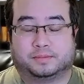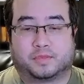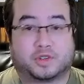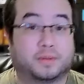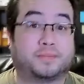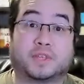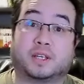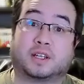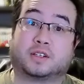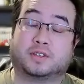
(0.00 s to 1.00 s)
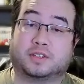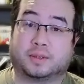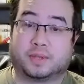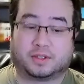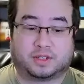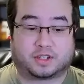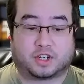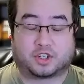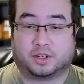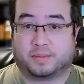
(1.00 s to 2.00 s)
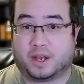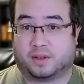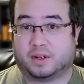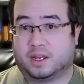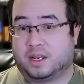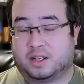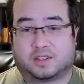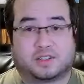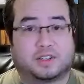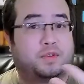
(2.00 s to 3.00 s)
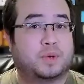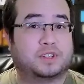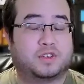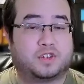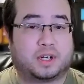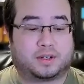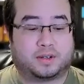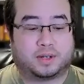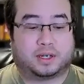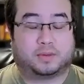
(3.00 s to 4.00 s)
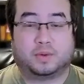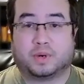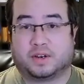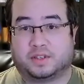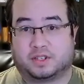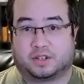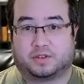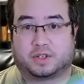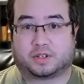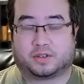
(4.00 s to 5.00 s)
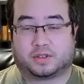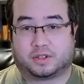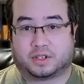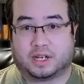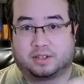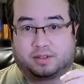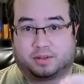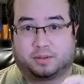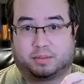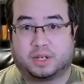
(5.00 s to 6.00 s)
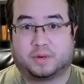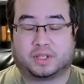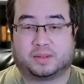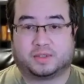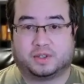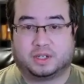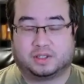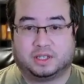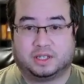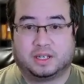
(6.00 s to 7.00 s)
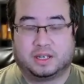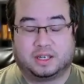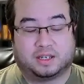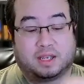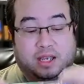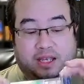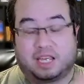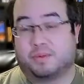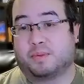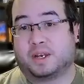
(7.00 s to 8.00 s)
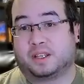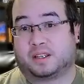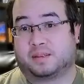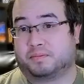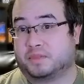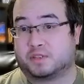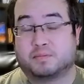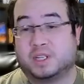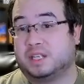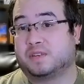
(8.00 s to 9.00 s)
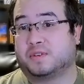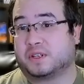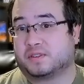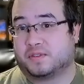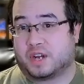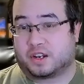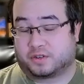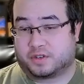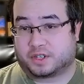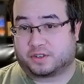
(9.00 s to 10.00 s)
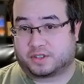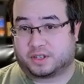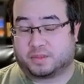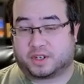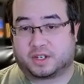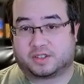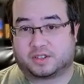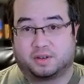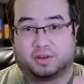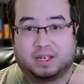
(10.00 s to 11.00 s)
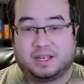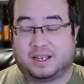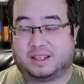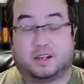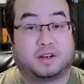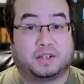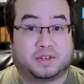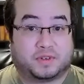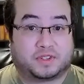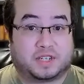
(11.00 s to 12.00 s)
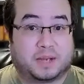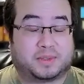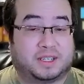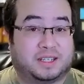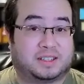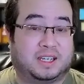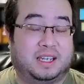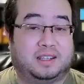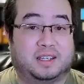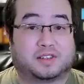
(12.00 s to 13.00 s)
So yeah, that closes up this discussion about just different ways to inject. We will have these auto injectors in class, so play with them so you can see. And keep in mind, like there's many different types of auto injectors on the market, so they all have different steps, and that's the key thing.